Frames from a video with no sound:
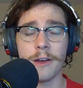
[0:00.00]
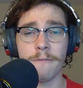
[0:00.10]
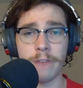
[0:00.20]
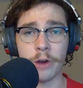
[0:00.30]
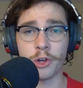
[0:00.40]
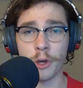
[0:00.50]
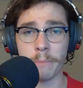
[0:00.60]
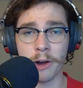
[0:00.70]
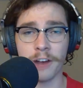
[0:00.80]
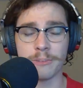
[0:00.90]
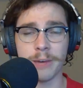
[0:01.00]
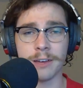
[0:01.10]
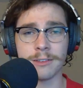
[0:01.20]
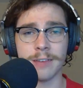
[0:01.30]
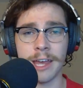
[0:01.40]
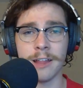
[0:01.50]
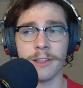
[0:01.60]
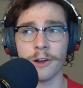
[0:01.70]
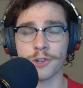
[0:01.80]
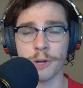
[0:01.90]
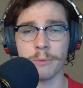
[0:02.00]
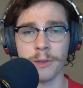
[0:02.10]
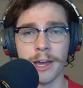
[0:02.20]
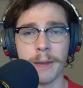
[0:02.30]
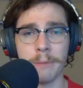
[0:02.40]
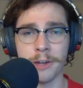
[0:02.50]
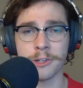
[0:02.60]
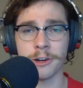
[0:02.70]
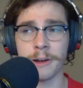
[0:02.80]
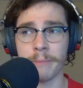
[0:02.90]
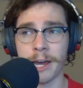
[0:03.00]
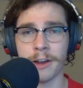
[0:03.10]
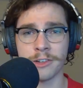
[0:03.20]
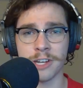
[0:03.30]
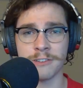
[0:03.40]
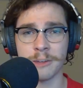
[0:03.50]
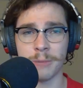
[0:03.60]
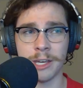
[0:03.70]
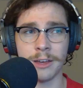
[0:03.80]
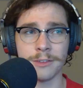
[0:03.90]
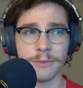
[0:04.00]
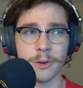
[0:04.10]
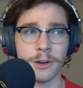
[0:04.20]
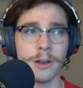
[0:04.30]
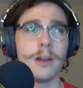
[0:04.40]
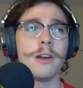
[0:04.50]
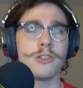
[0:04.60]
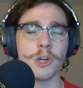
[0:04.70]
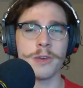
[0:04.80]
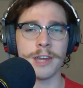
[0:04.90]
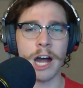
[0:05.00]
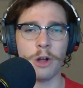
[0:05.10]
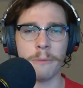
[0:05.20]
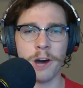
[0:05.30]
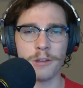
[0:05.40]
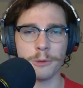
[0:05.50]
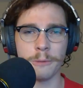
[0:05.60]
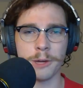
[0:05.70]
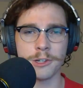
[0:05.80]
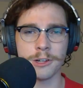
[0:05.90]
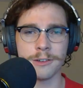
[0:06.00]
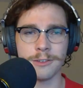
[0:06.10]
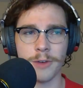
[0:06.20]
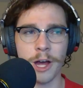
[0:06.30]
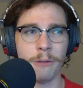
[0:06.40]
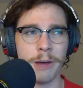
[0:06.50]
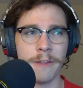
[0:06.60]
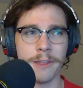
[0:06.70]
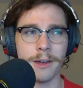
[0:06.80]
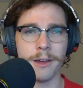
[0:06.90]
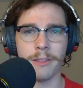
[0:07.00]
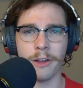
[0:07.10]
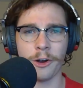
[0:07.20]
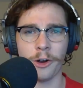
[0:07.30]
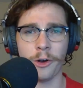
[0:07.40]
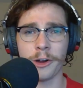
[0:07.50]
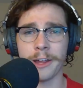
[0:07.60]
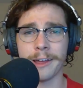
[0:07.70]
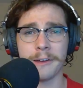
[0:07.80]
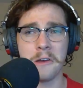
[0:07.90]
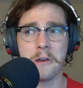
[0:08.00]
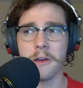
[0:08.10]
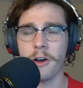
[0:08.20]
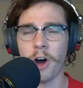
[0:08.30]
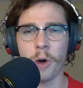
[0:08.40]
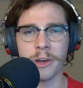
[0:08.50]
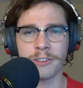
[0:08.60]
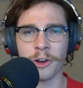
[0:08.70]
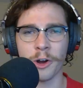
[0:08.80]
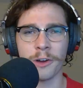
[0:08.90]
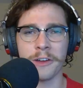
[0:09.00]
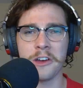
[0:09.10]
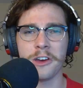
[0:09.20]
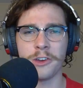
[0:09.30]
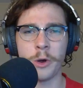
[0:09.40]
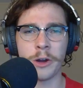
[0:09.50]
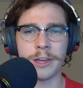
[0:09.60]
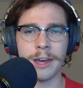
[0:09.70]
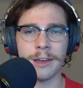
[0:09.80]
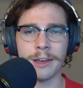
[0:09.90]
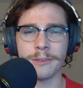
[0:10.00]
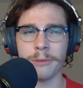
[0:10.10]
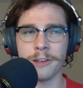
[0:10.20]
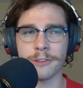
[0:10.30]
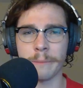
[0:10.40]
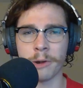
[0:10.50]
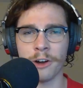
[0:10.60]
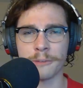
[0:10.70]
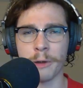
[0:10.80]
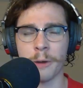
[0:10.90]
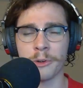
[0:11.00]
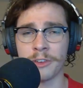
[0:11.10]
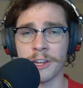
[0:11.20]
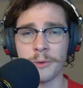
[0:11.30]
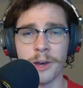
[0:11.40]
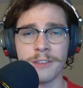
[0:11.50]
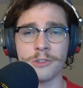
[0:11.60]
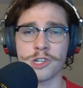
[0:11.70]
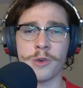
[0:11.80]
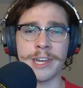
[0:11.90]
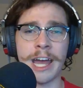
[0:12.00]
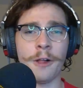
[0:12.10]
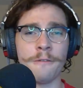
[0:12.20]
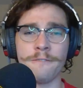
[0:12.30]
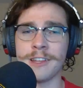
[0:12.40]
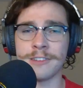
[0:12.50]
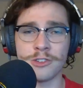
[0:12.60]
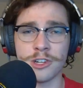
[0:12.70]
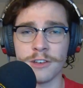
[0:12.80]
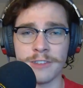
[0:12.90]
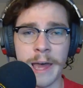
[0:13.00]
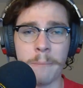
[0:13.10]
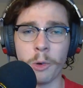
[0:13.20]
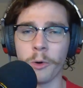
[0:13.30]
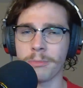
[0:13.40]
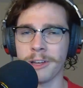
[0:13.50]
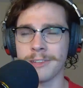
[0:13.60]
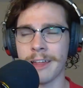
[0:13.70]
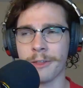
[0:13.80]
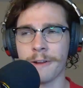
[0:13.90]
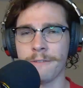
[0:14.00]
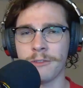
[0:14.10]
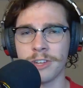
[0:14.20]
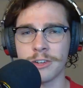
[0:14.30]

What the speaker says: very good prospects in their AAA, a pitcher and a batter, Jason Dominguez for Joey Gallo, a possible pitcher to help out the hurting, always hurt New York Yankees, plus the Bronx Bombers anyway. So Joey Gallo fits just that mold, plus that 315